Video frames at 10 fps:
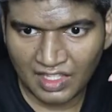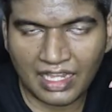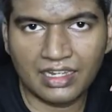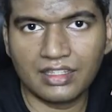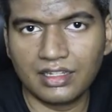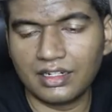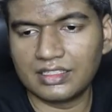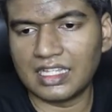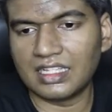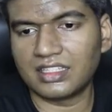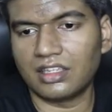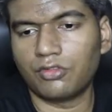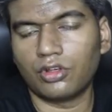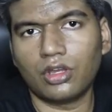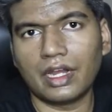and here it's asking
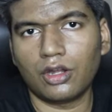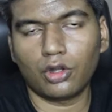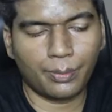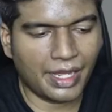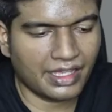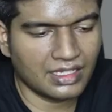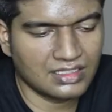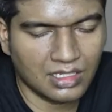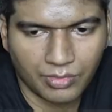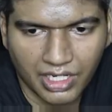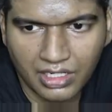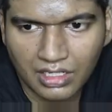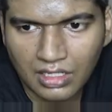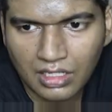for your Android package name, right?